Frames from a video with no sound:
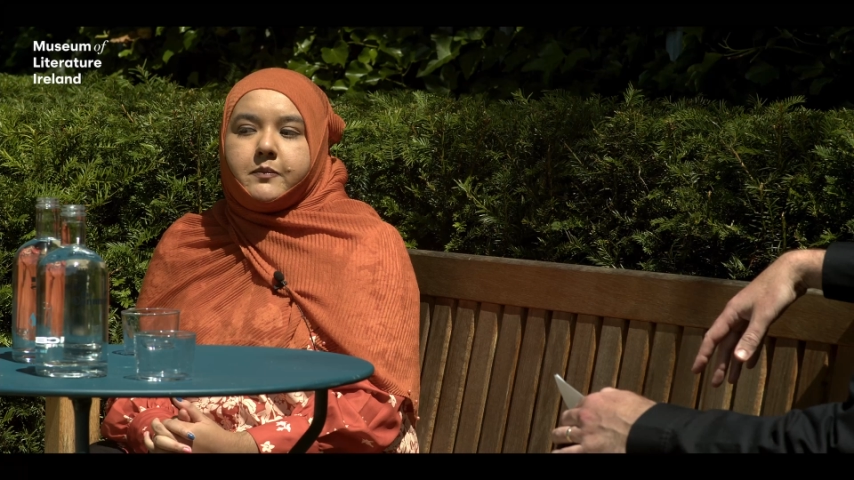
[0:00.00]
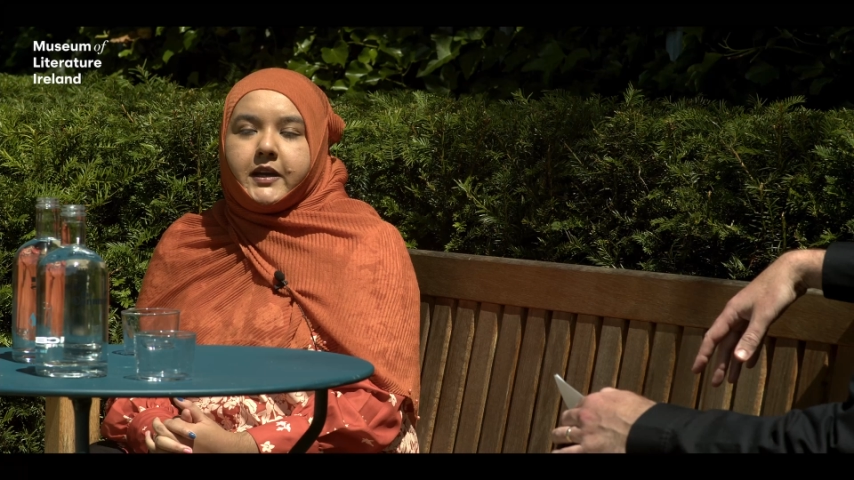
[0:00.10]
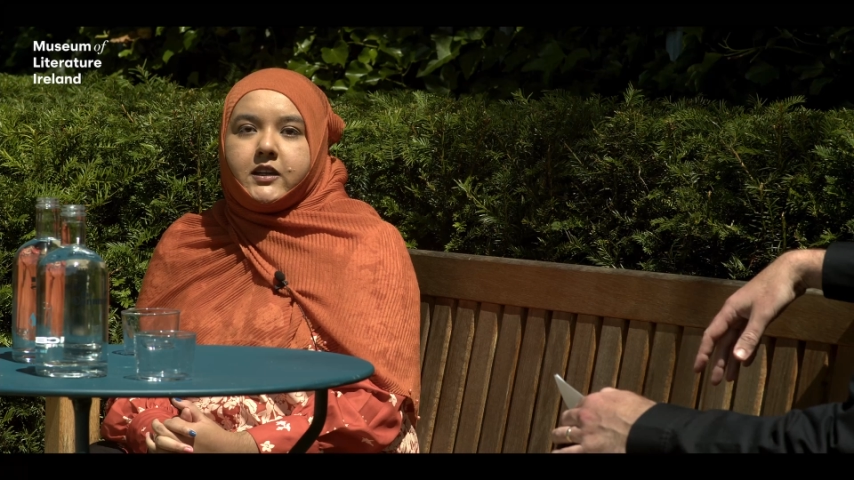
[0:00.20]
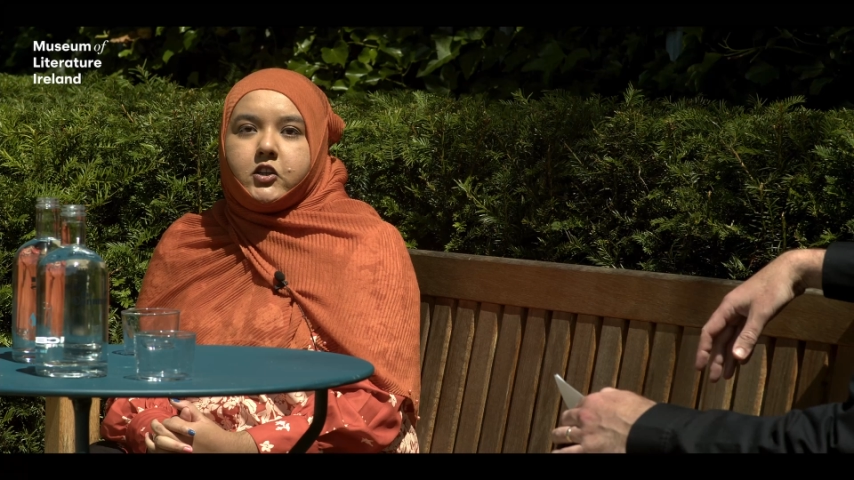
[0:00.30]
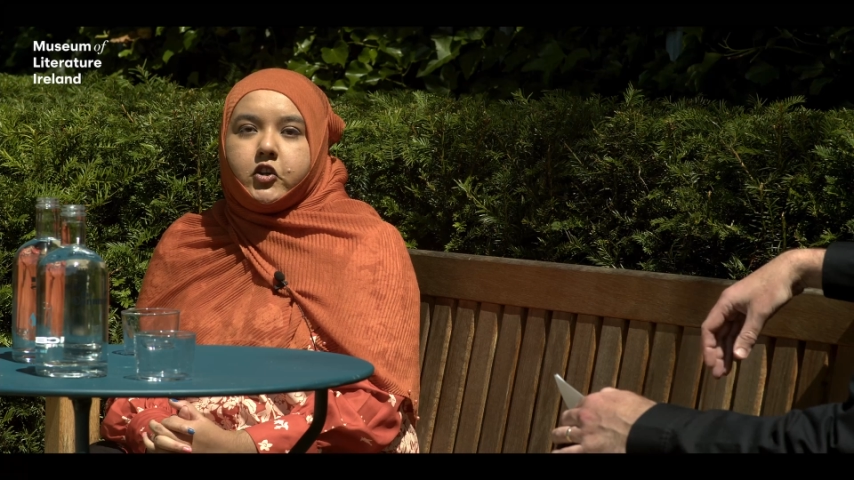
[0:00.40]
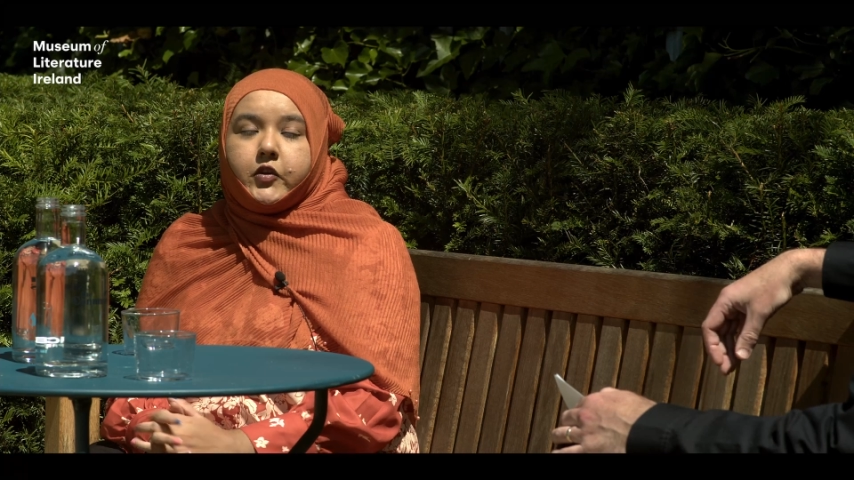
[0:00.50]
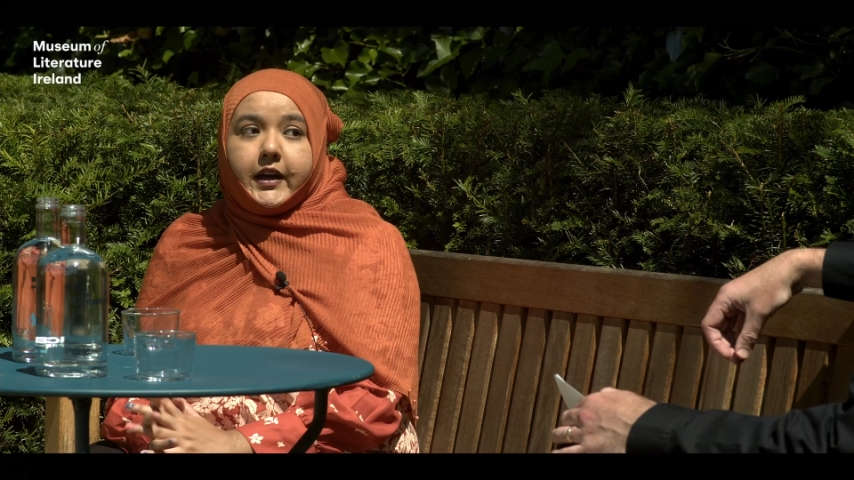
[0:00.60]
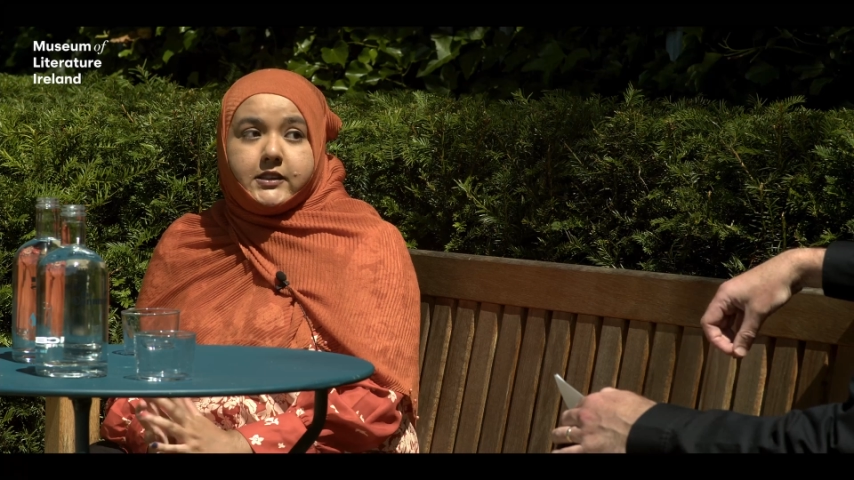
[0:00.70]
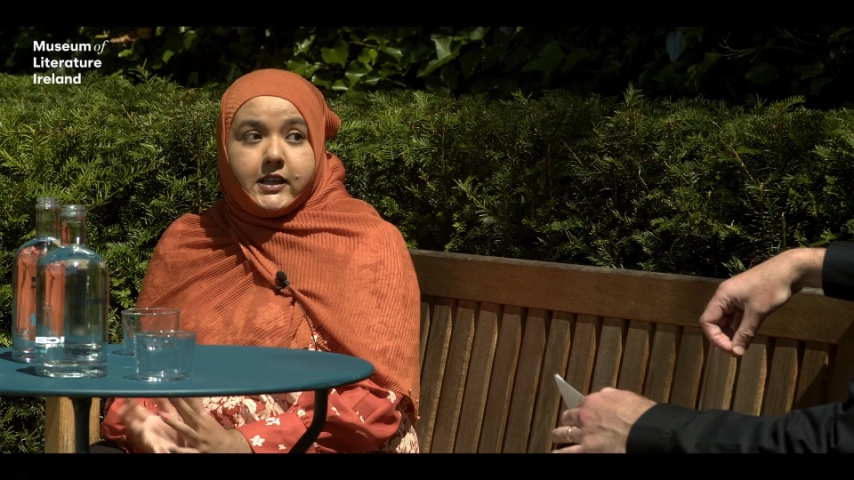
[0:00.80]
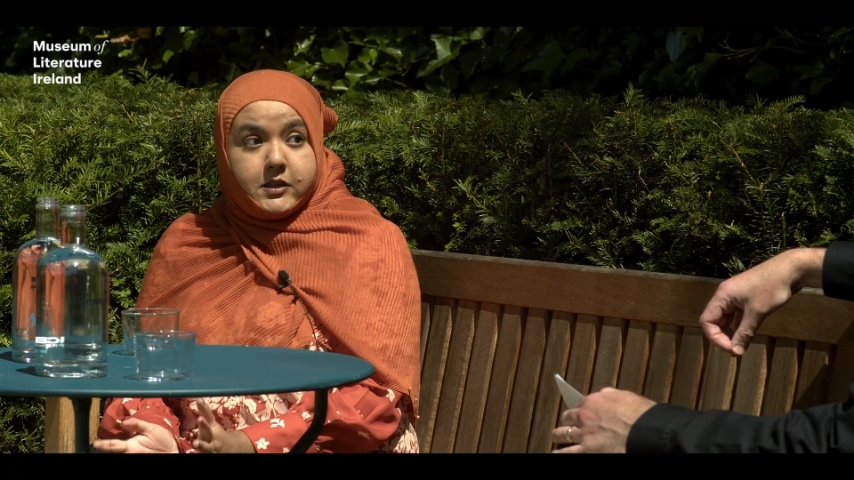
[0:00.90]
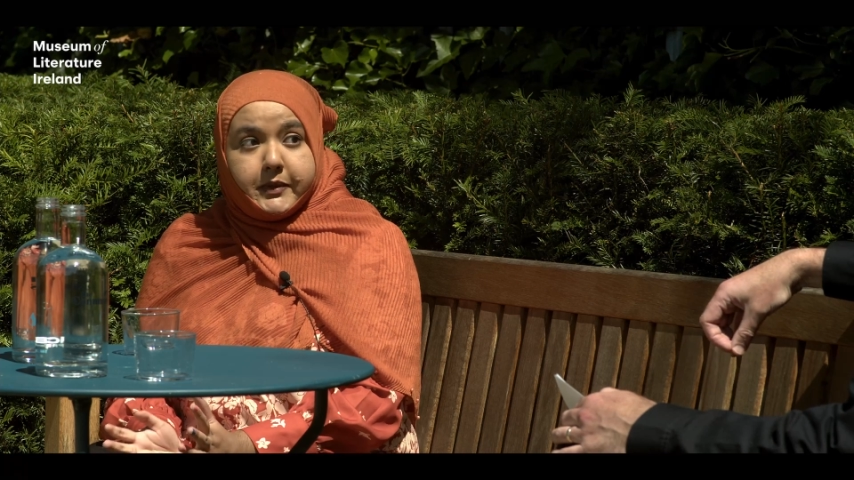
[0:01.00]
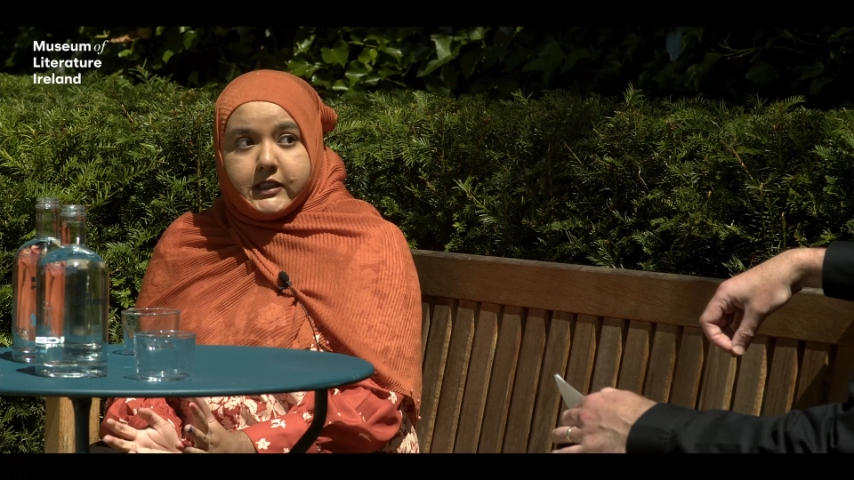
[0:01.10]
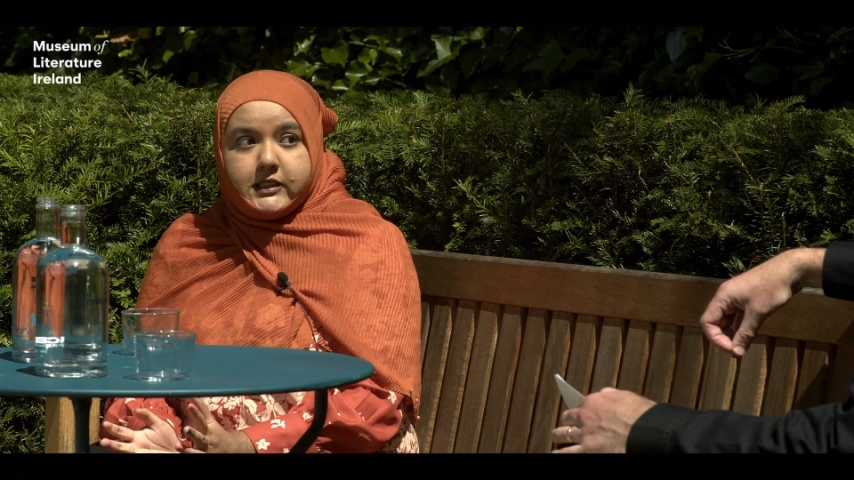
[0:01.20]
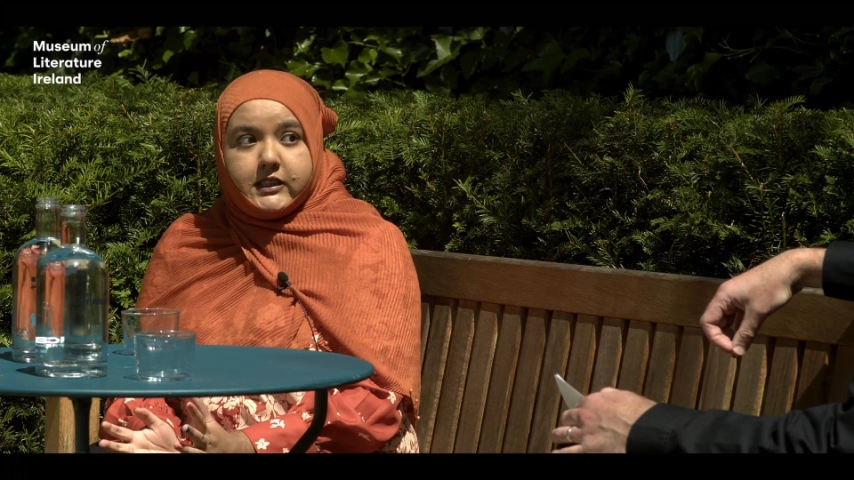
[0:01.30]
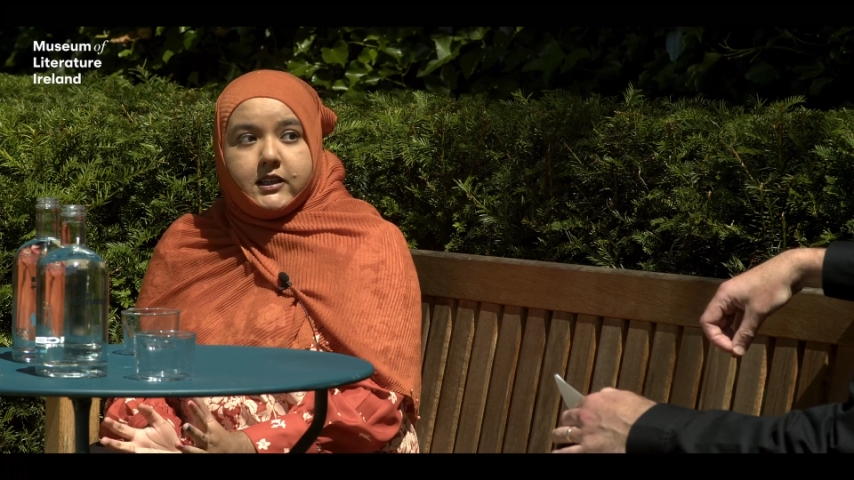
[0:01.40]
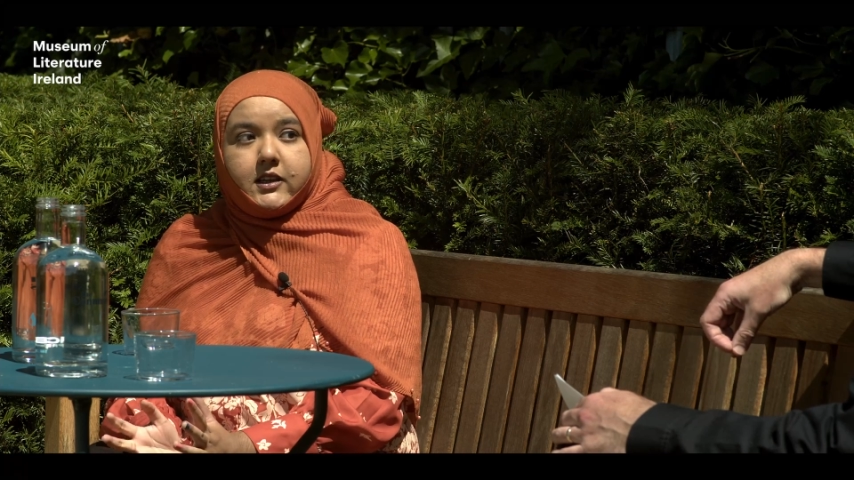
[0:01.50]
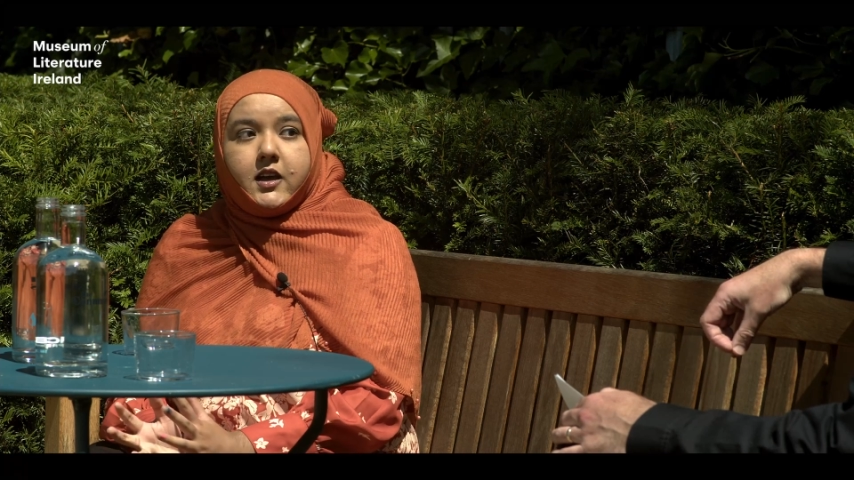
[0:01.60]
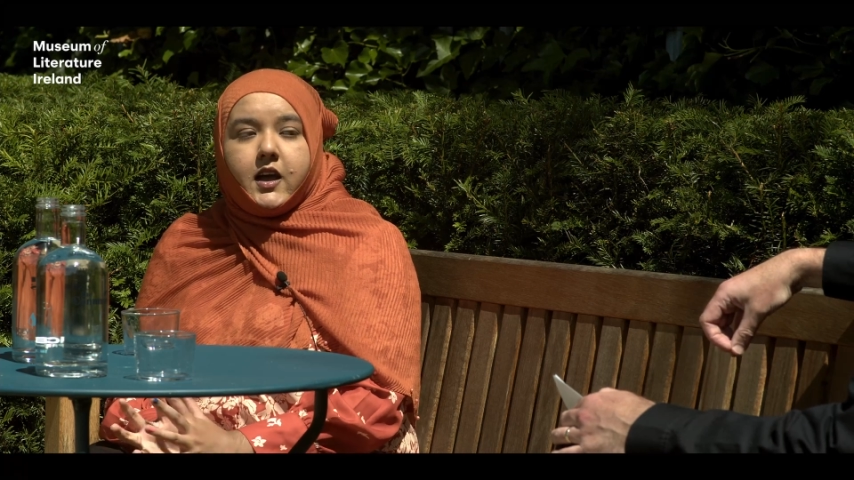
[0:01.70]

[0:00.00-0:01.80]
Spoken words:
been accessibility.